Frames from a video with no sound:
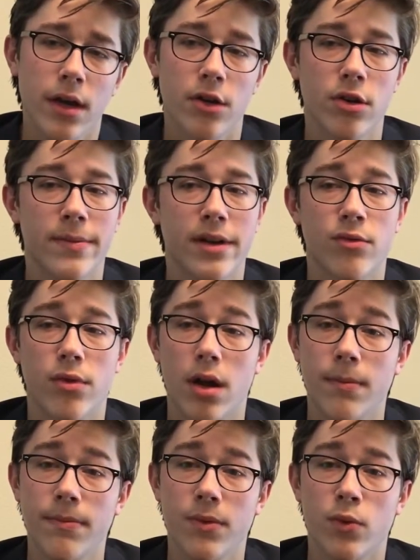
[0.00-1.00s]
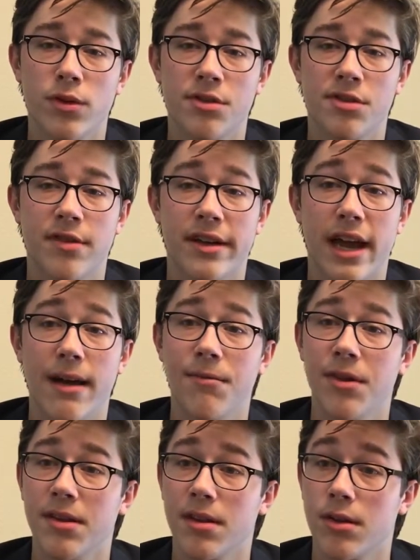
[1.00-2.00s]
Caribbean rum, which was drank
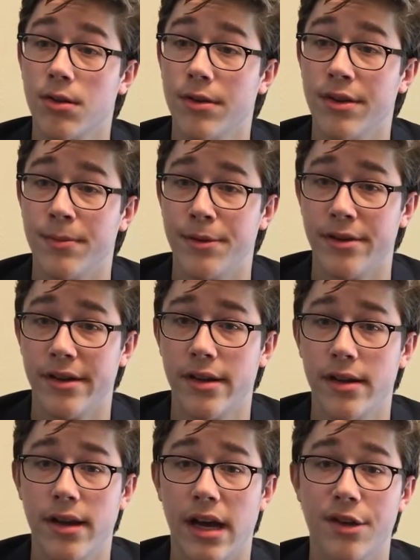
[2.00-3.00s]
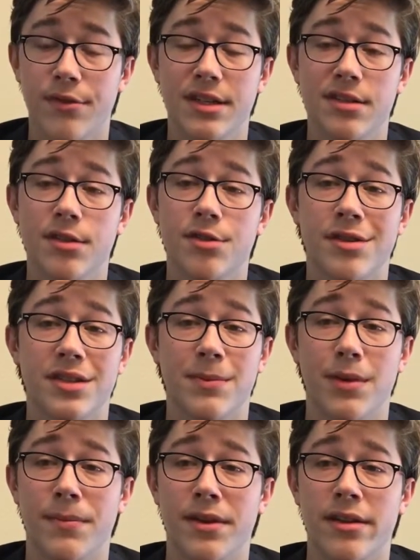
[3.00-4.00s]
heavily in the colonial period, had a resurgence in
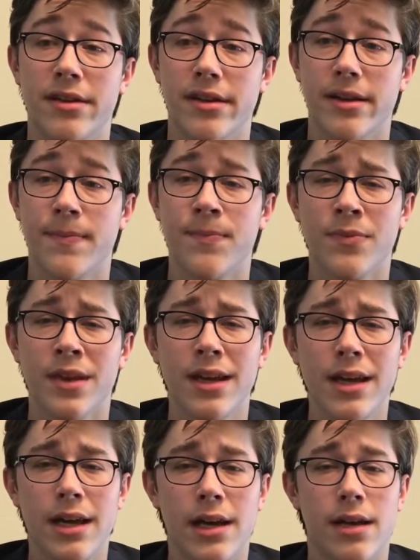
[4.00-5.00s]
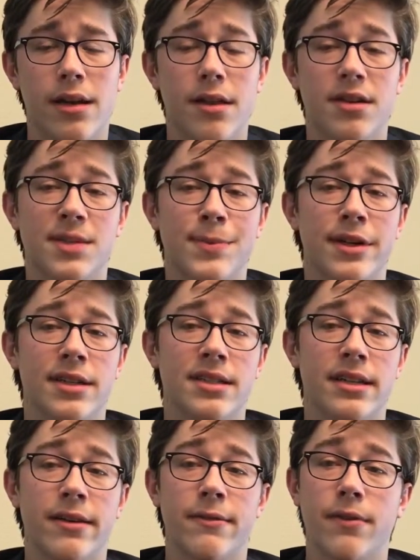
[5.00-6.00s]
popularity, and other spirits
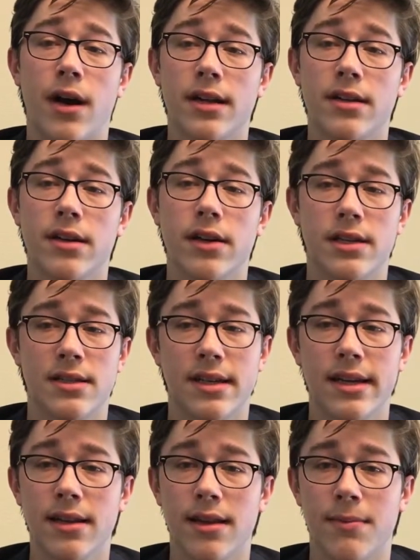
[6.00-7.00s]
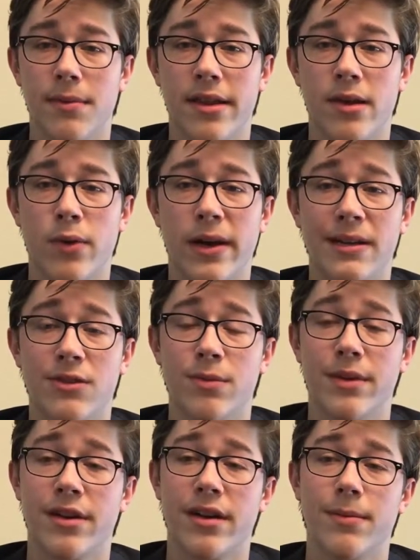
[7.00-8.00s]
like vodka and tequila made their way into
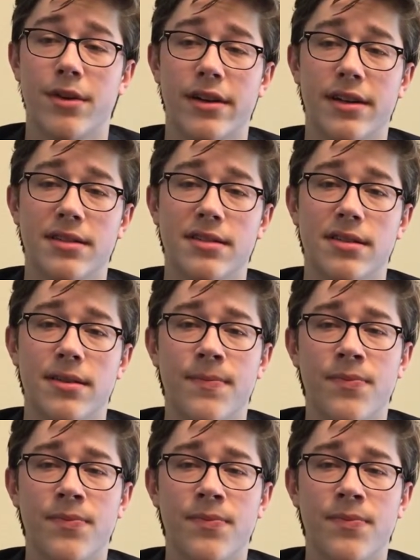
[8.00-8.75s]
American markets.